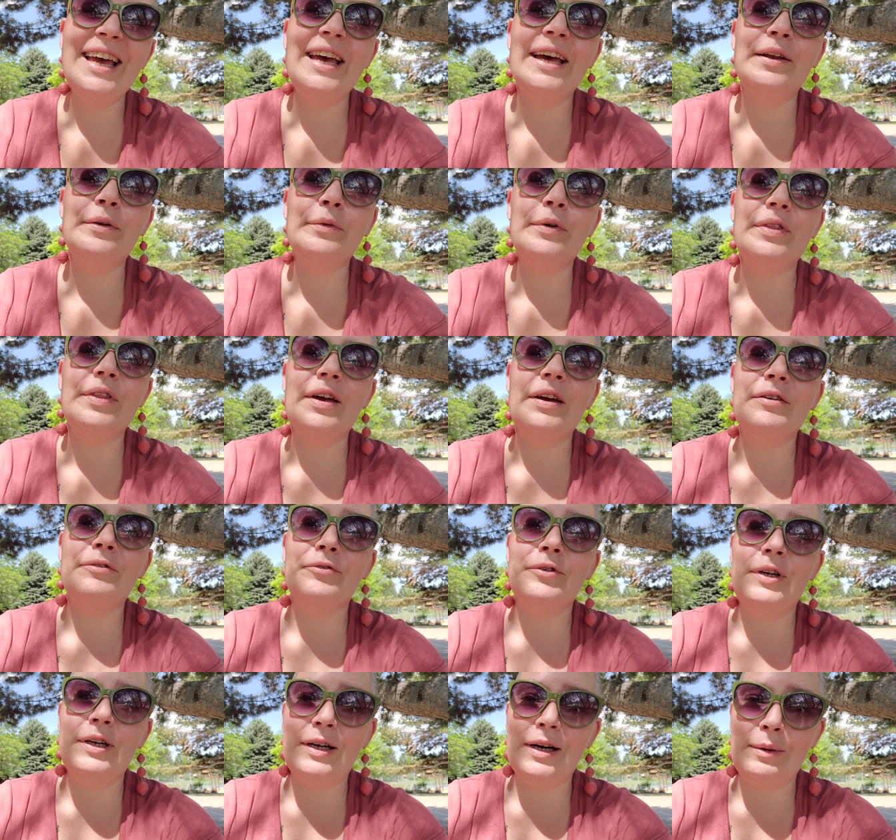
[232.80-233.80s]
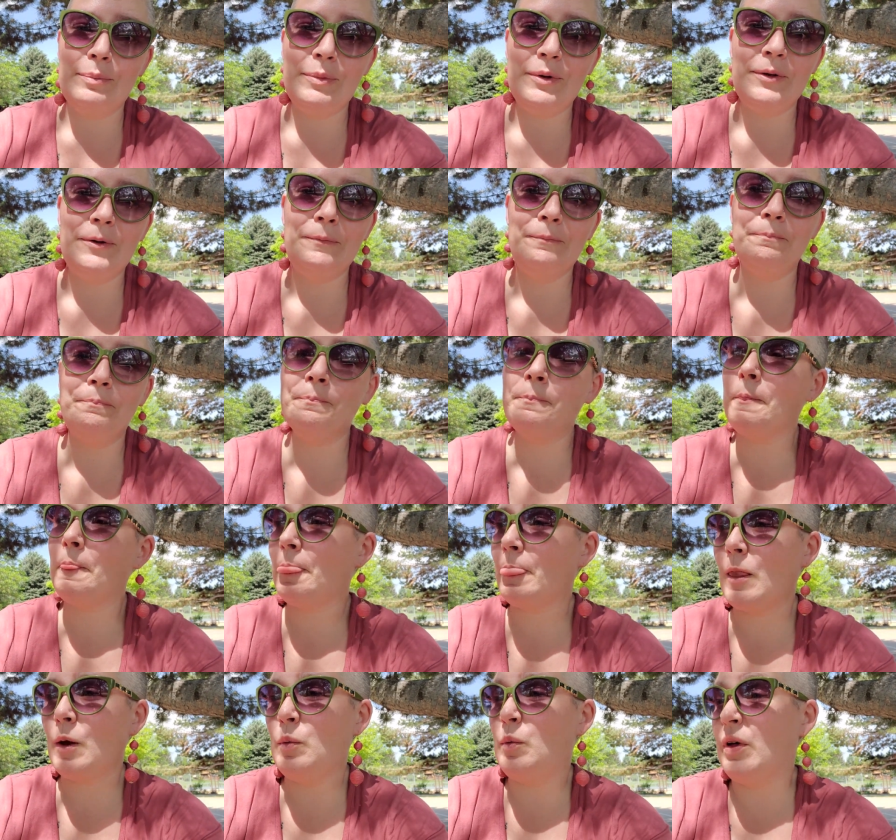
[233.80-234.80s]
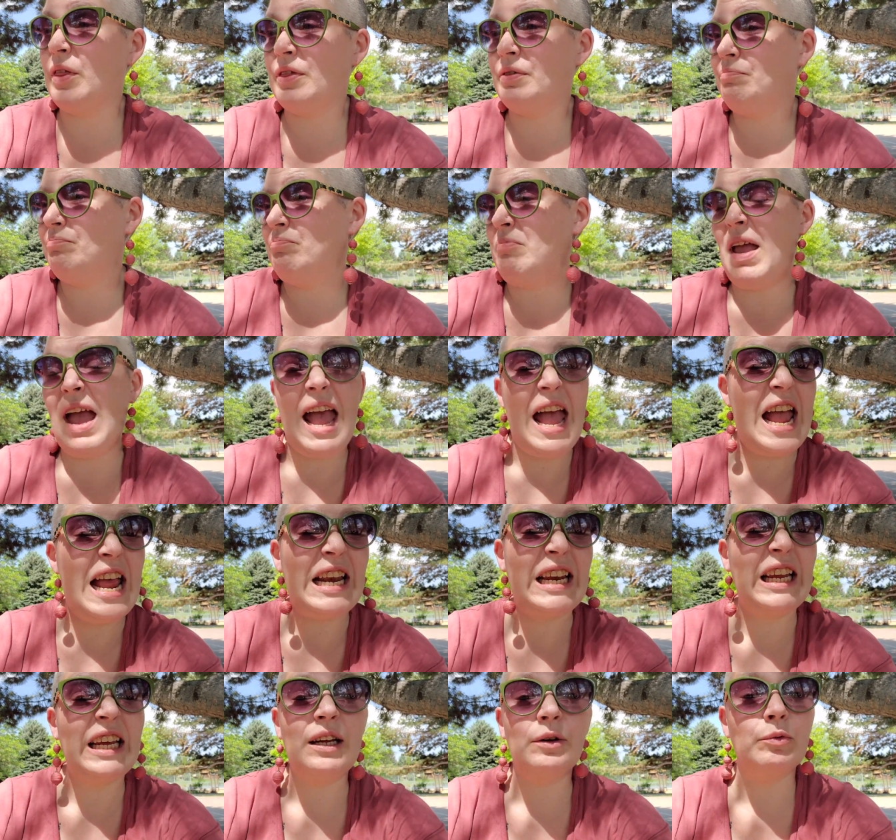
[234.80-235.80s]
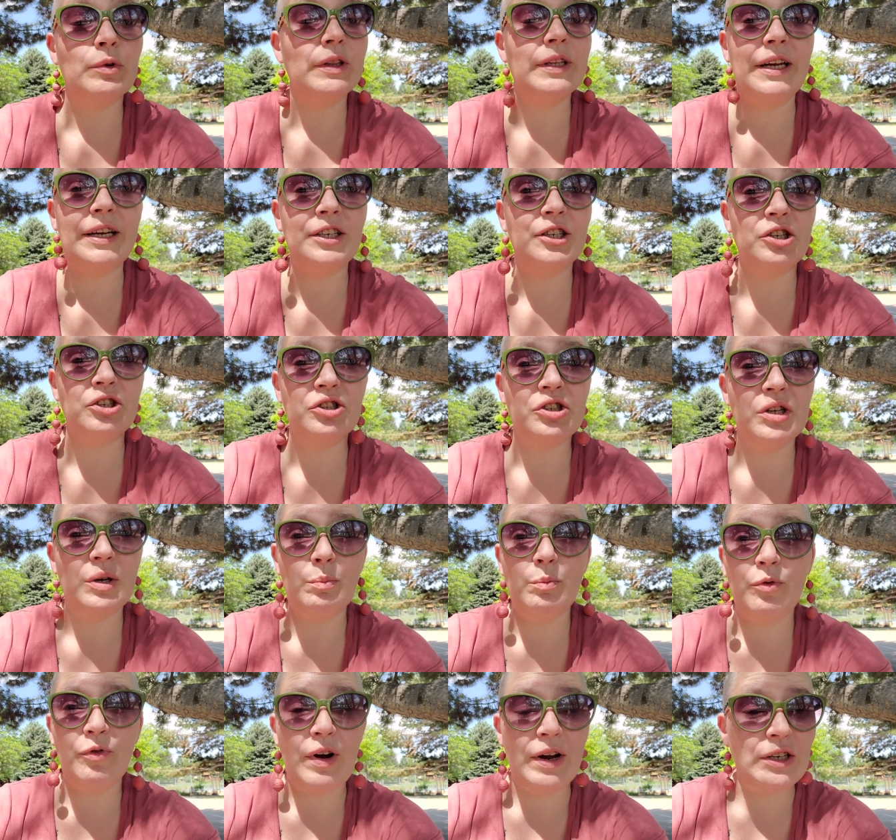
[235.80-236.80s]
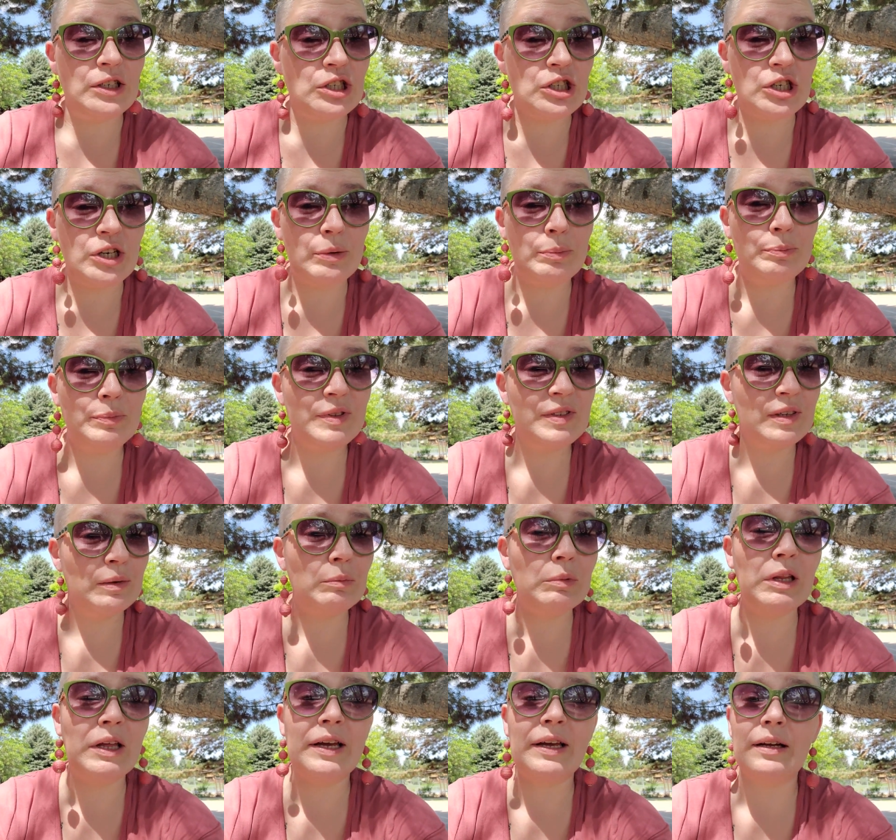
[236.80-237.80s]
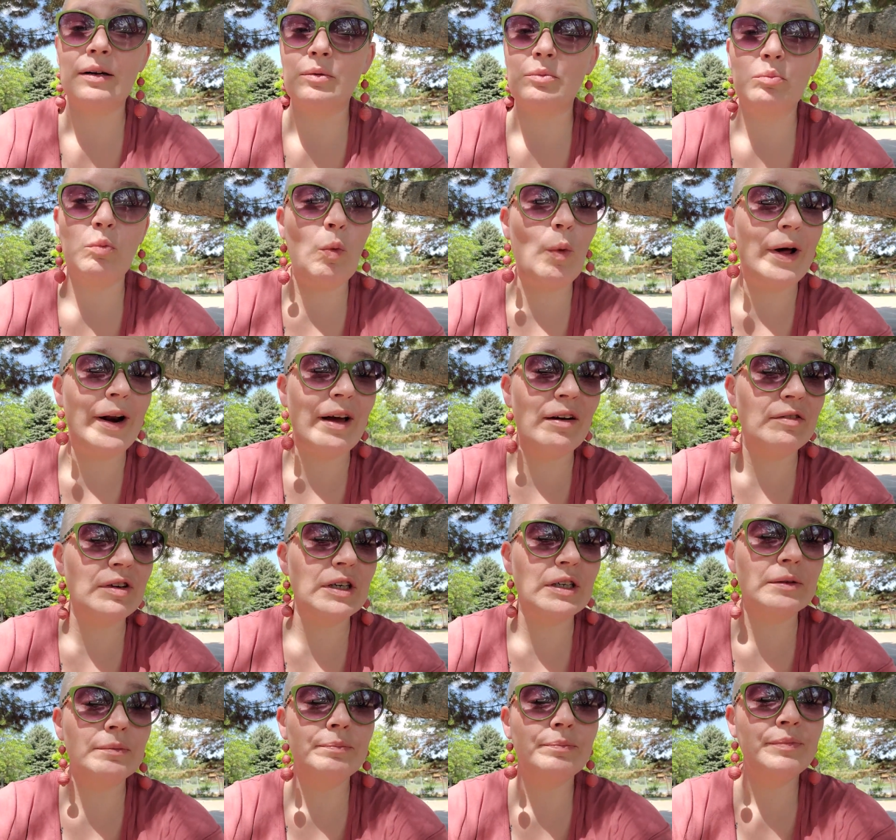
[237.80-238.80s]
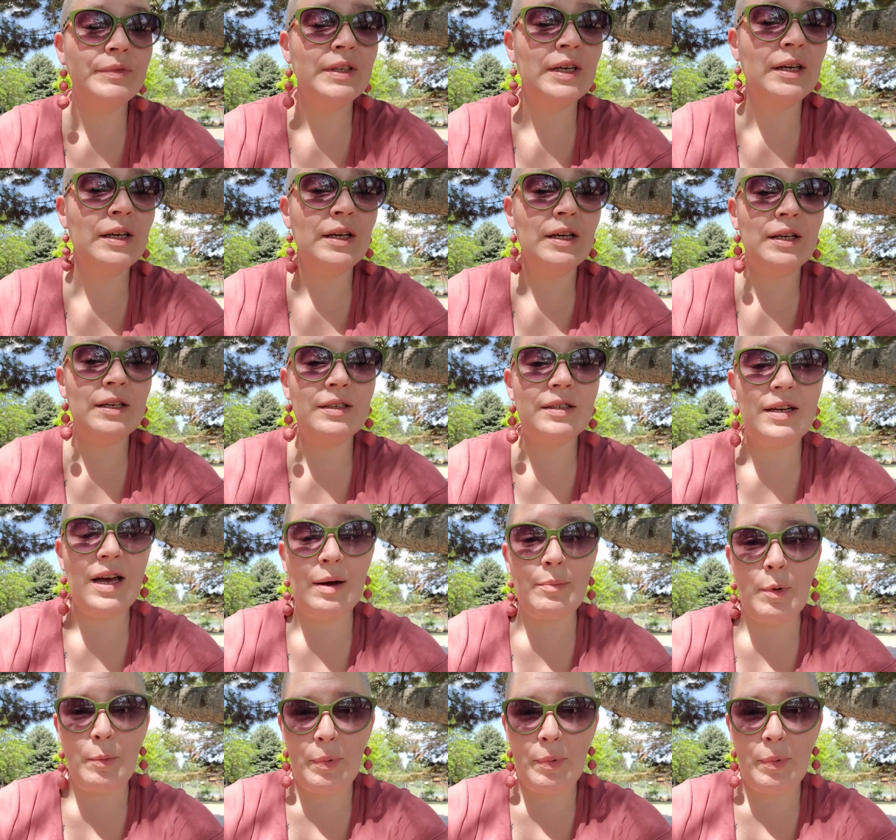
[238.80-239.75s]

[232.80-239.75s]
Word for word: And with every couple, with any relationship, friendship, sibling, whatever, time